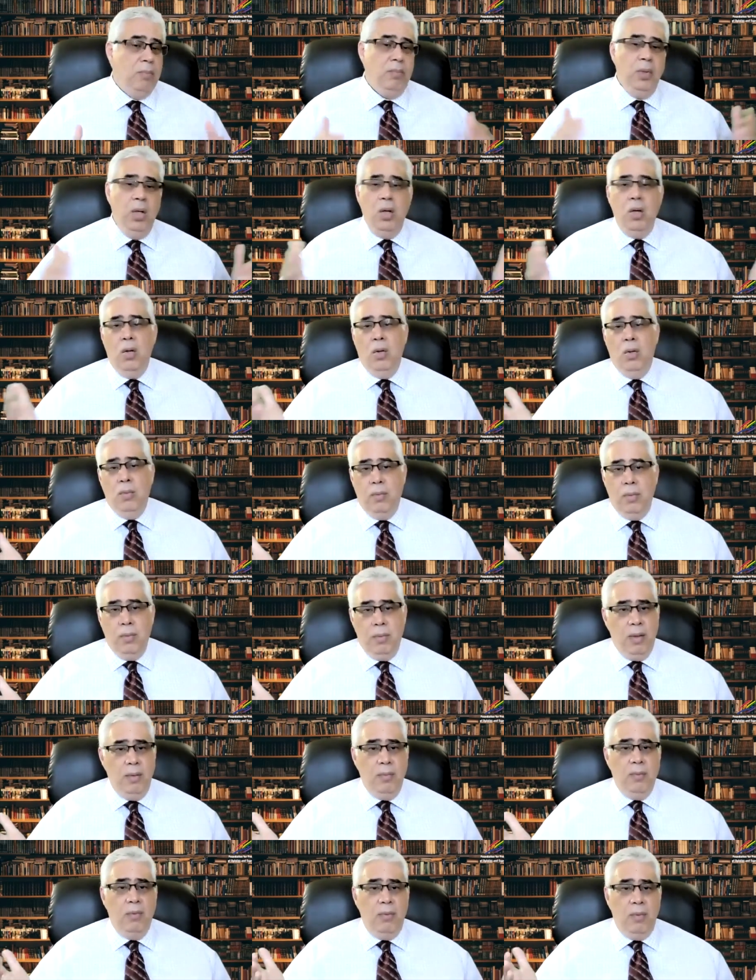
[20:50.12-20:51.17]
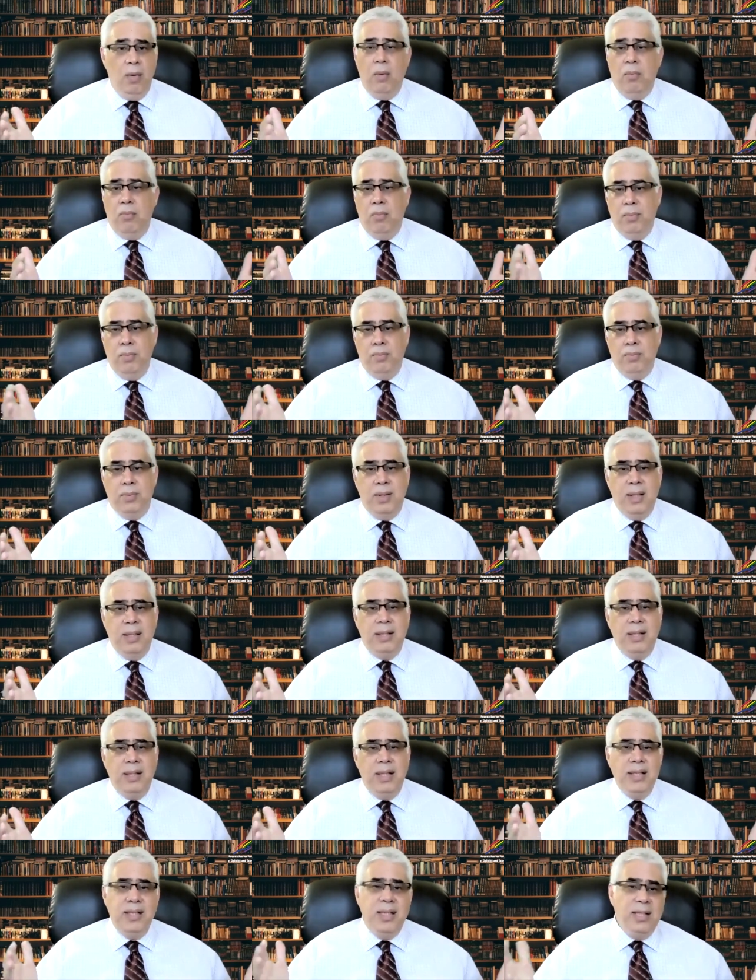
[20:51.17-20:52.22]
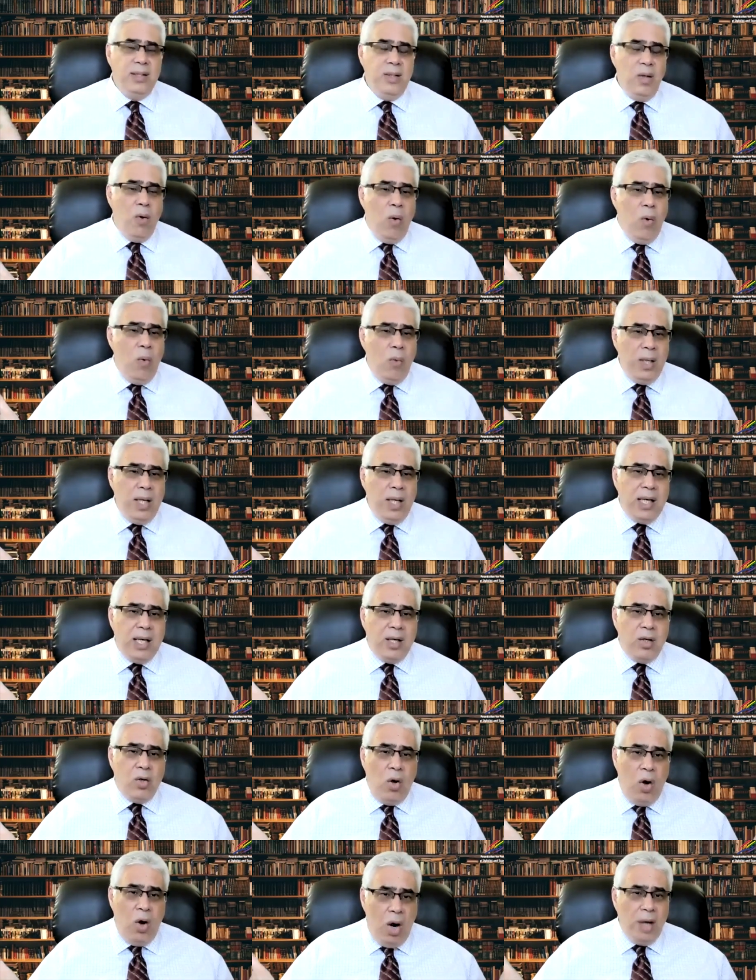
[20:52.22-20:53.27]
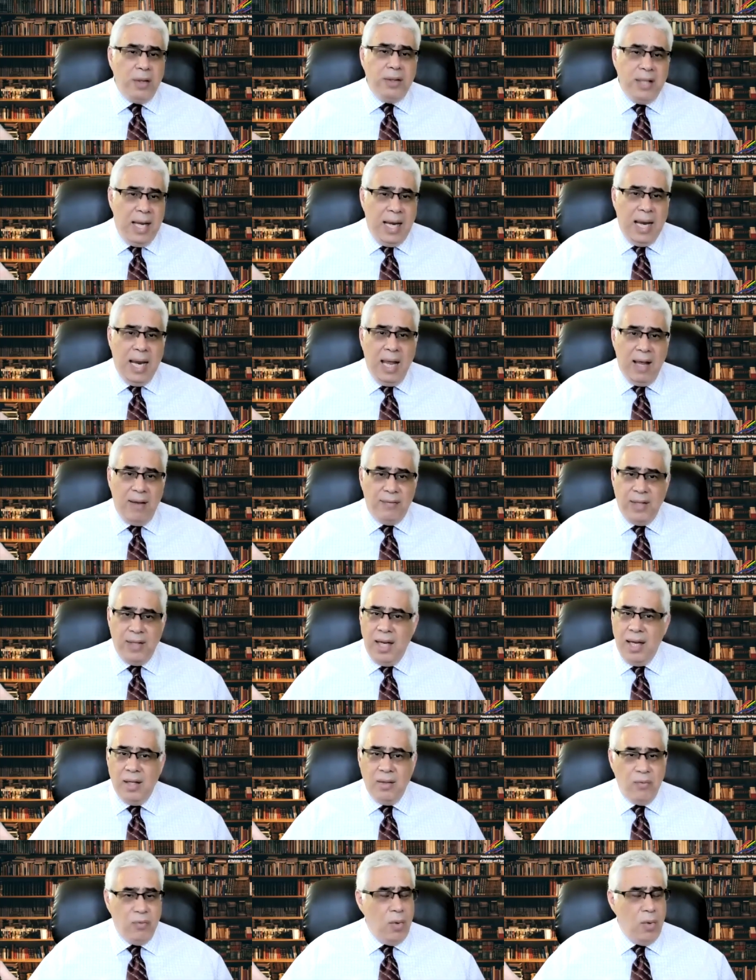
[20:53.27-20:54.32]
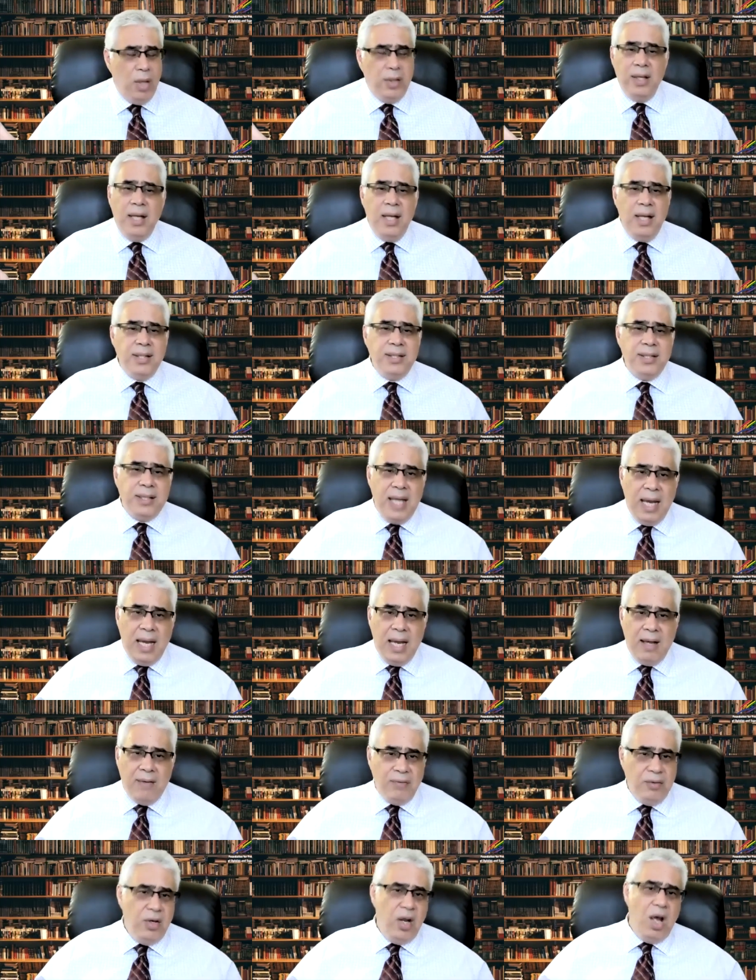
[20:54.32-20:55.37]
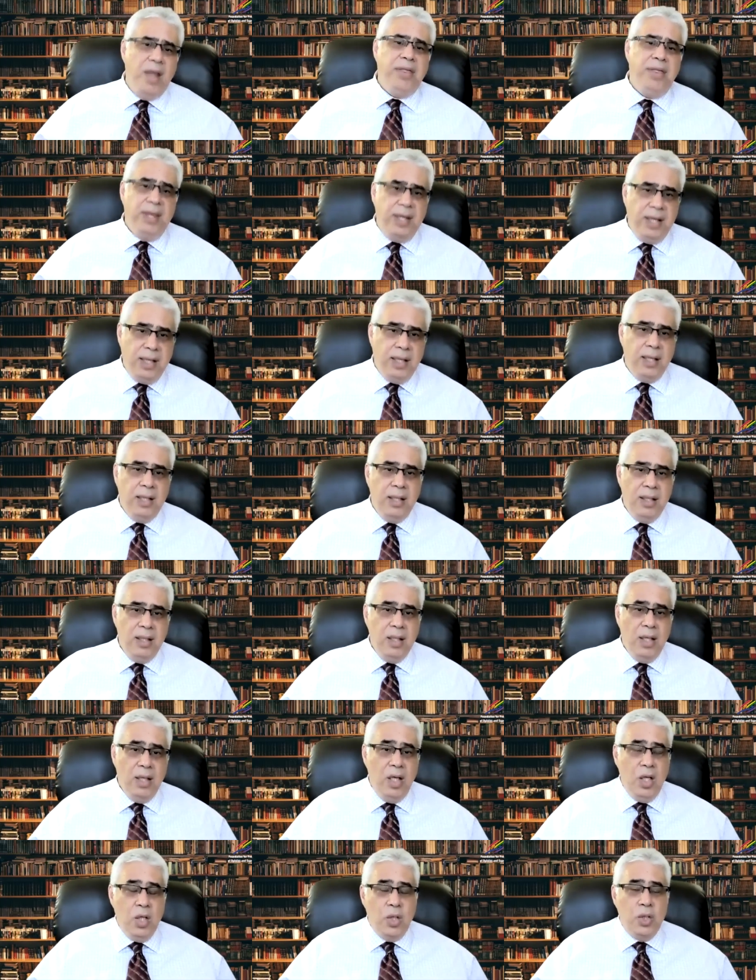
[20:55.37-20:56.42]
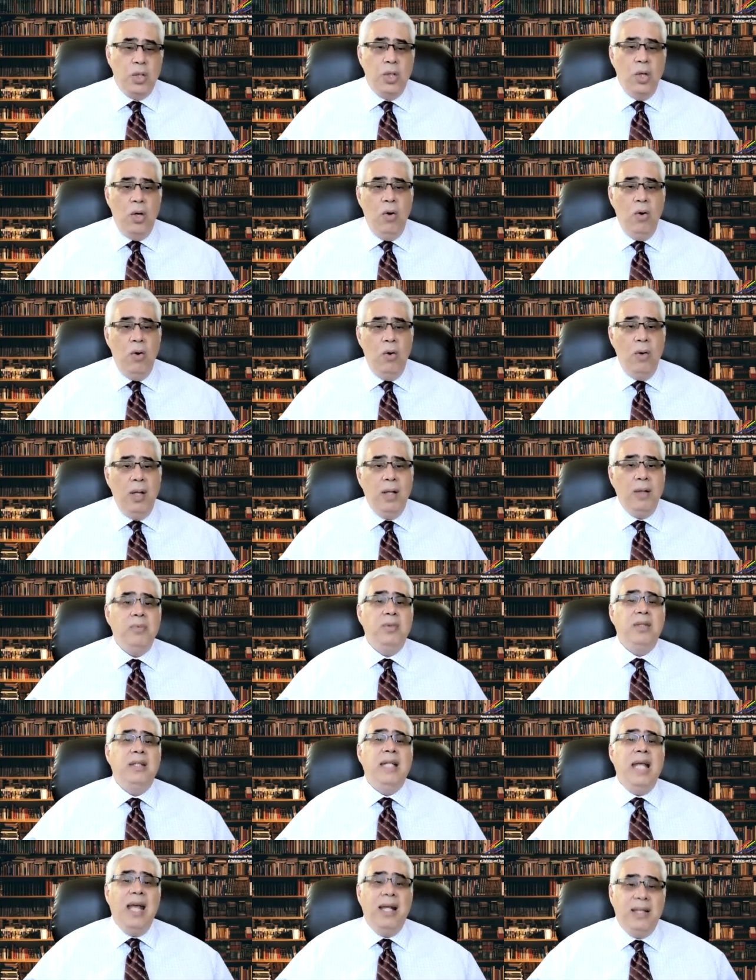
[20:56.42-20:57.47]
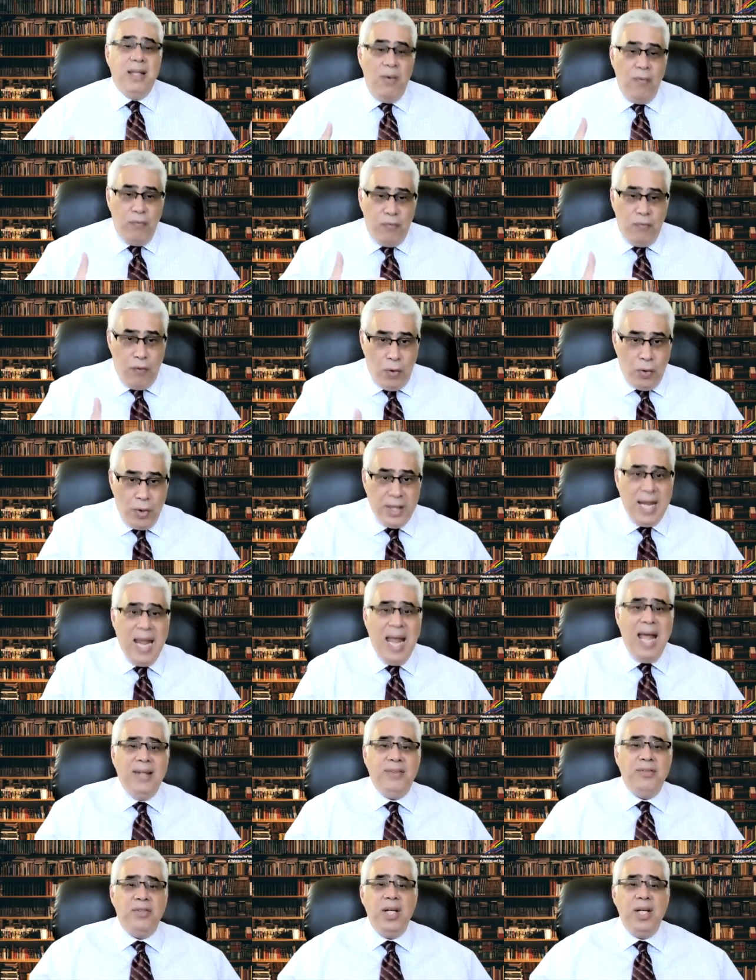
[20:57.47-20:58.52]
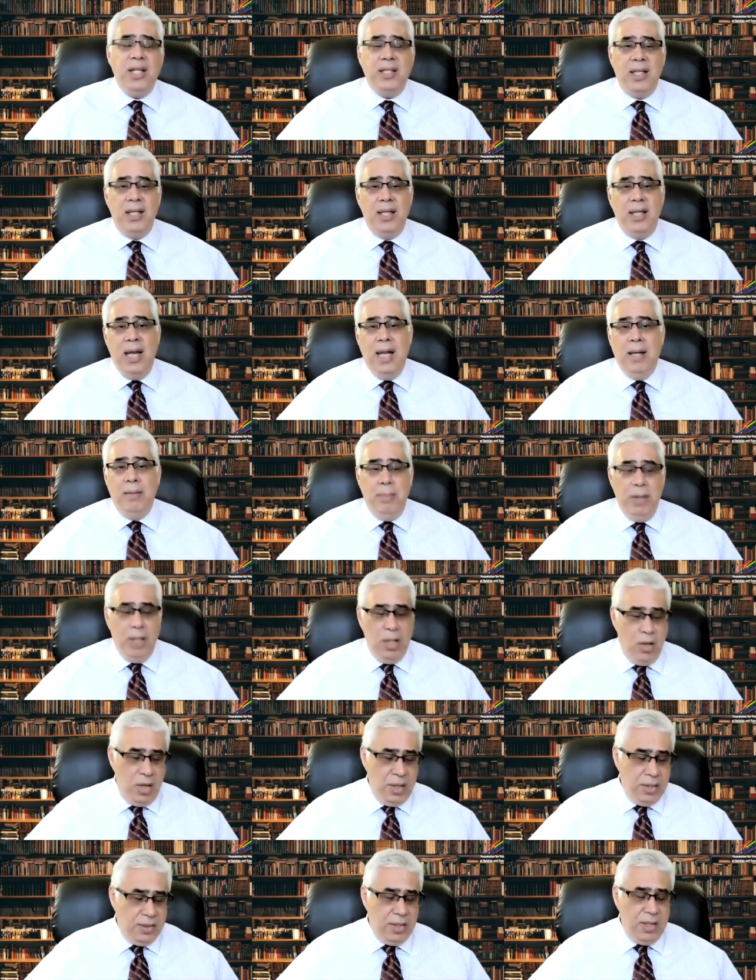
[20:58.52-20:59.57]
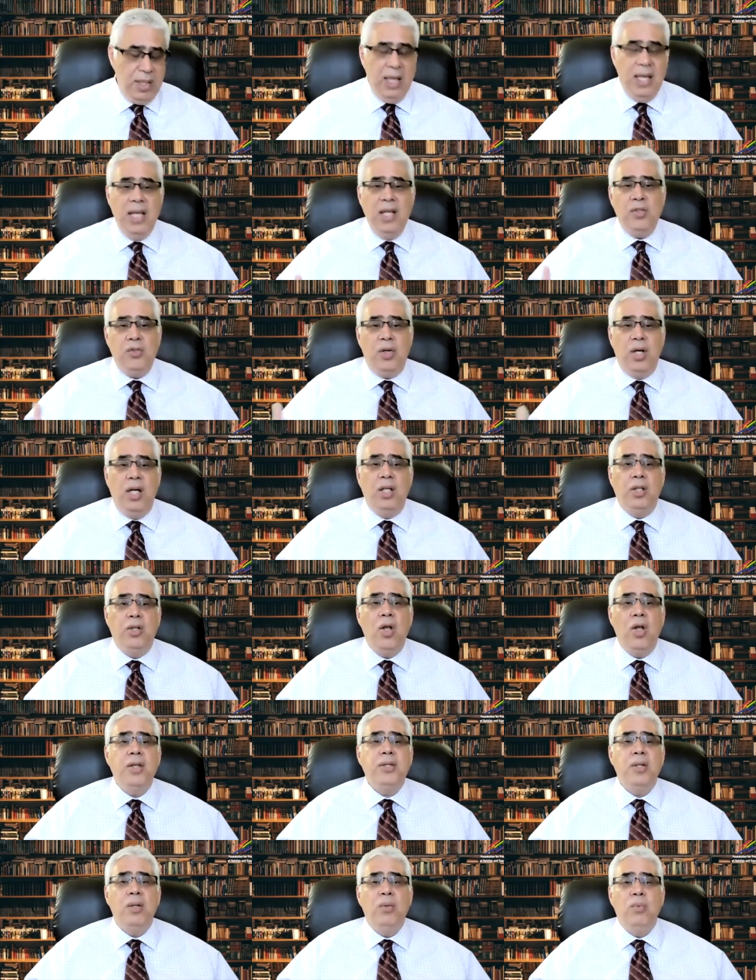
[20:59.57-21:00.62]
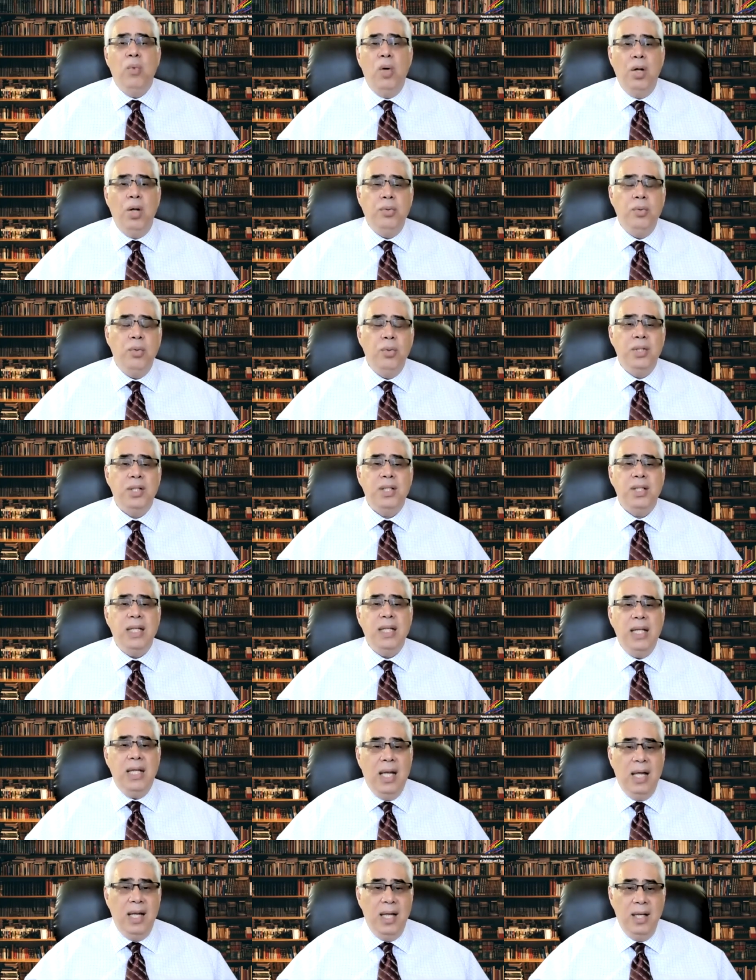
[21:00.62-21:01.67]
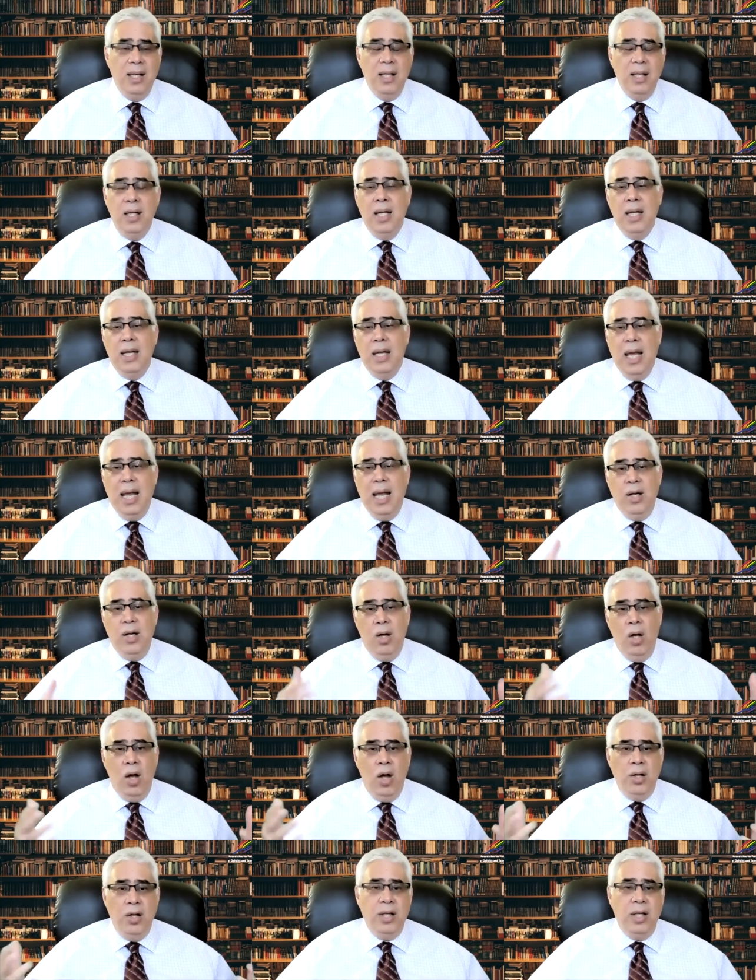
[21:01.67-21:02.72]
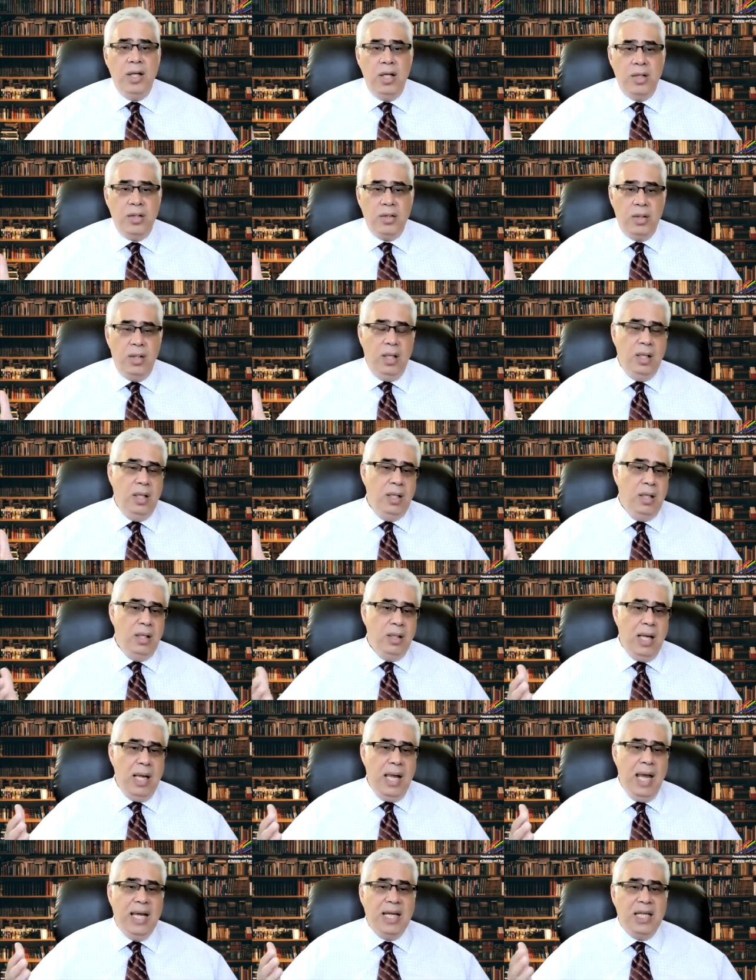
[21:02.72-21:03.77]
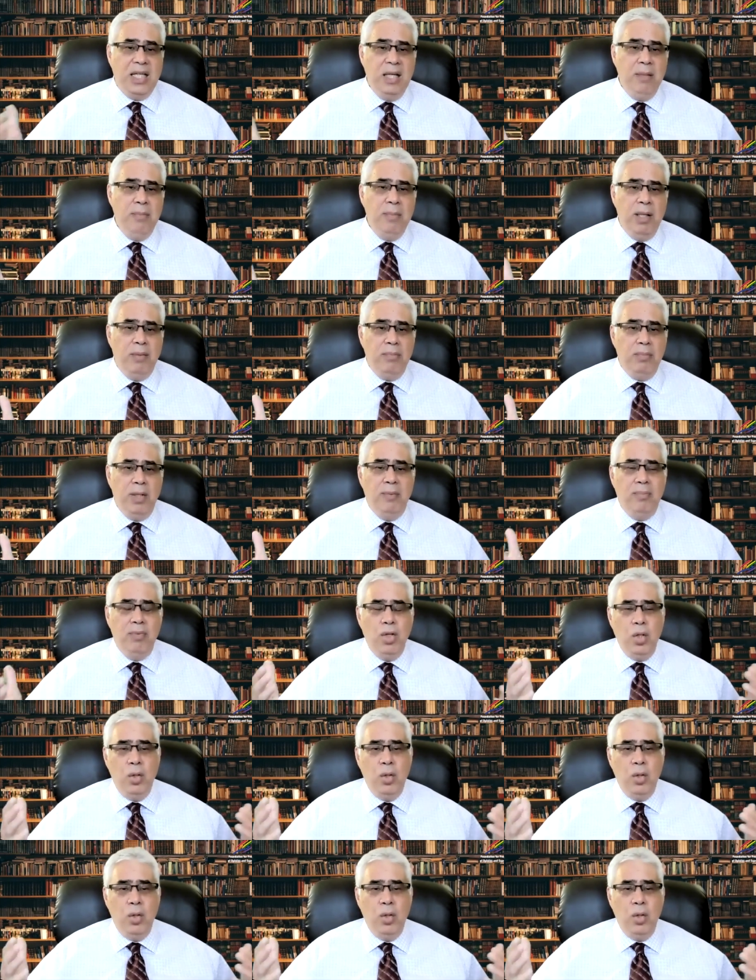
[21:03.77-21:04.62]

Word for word: You know, uh, this is the only card they have. They what else they have? Nothing. So that the, for that reason, and because Israel doesn't want to see a another uh, agreement between